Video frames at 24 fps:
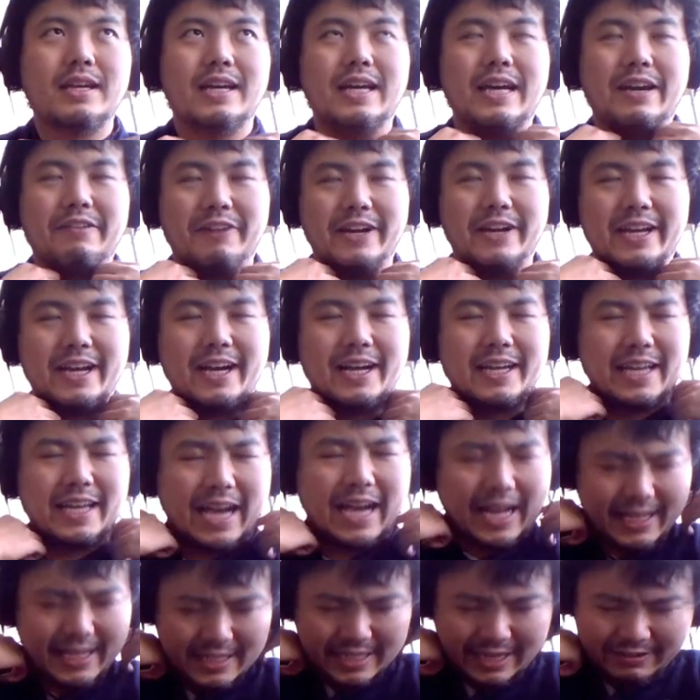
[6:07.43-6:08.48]
Anyway,
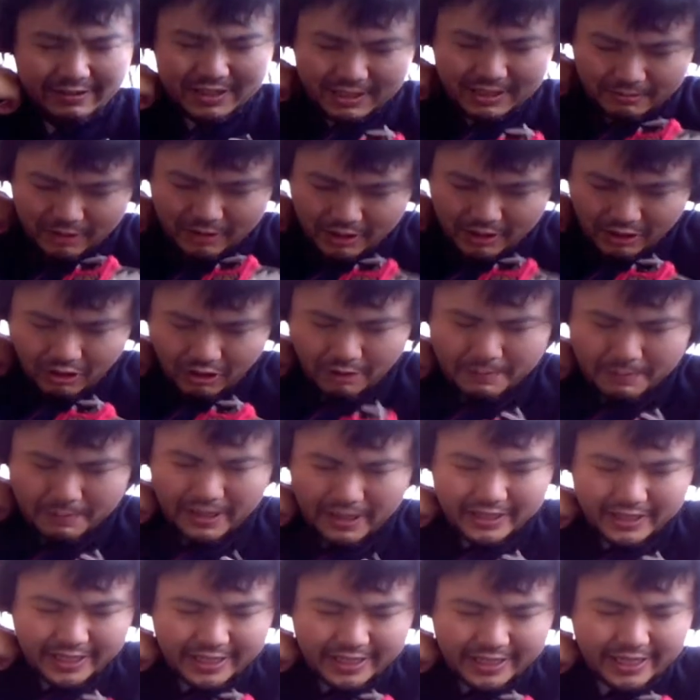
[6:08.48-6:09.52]
yeah, that was some good lore
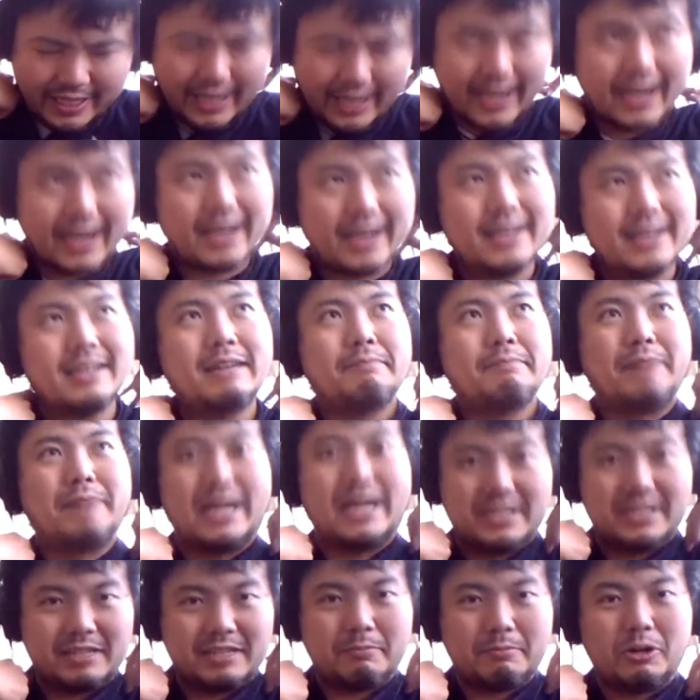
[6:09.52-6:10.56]
building.
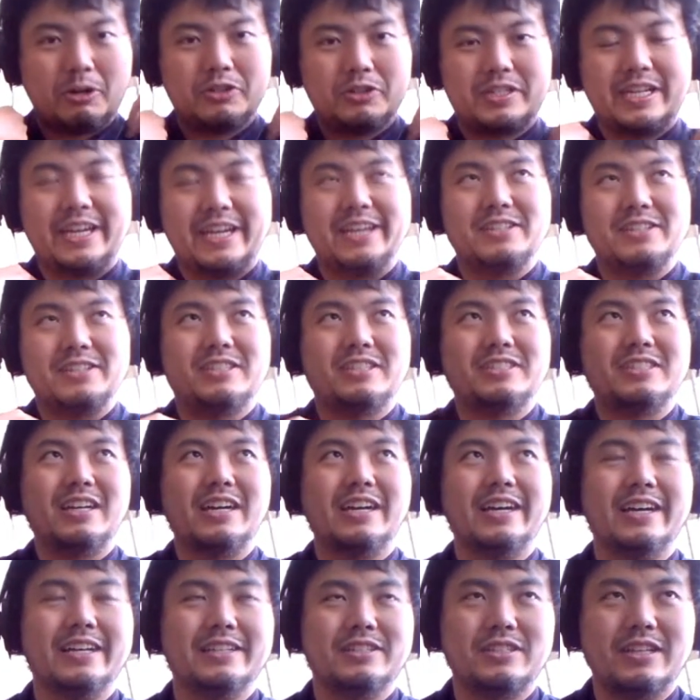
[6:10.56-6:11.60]
Bachi Tamote,
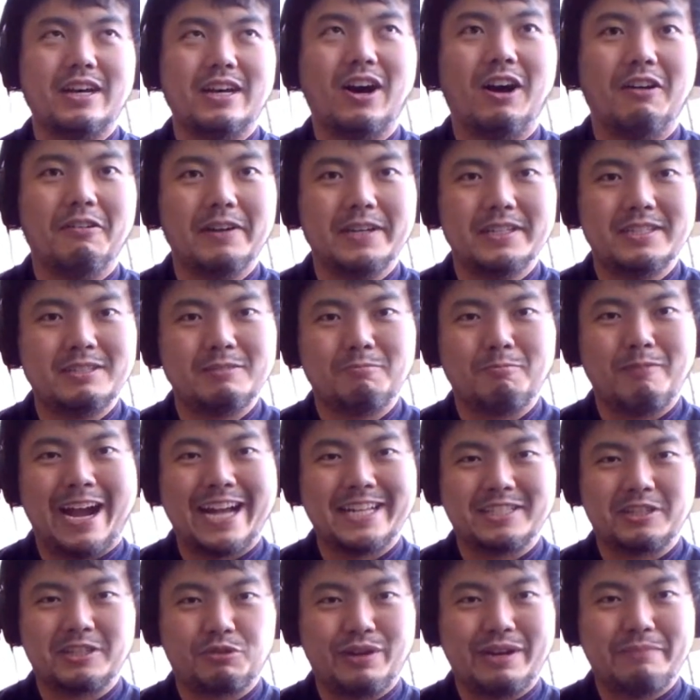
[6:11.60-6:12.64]
as always, Rat
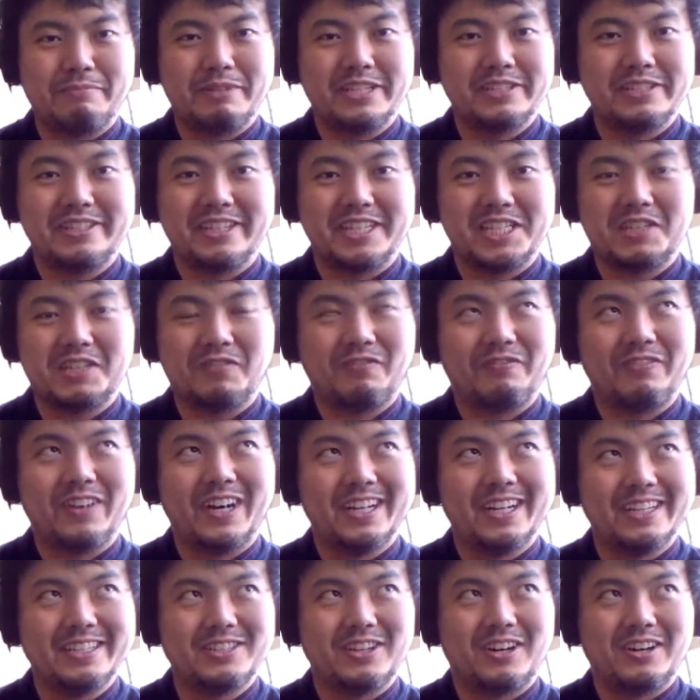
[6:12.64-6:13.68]
Scream is just
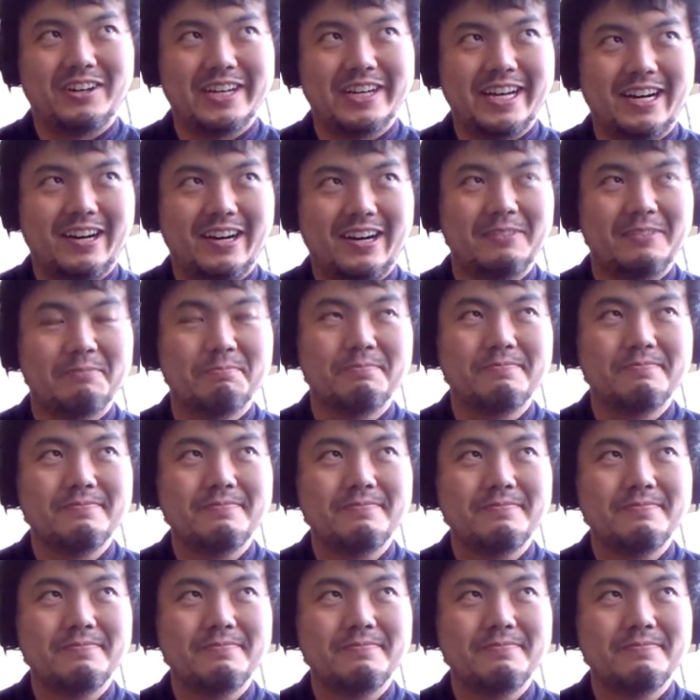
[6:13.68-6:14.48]
fun as all hell.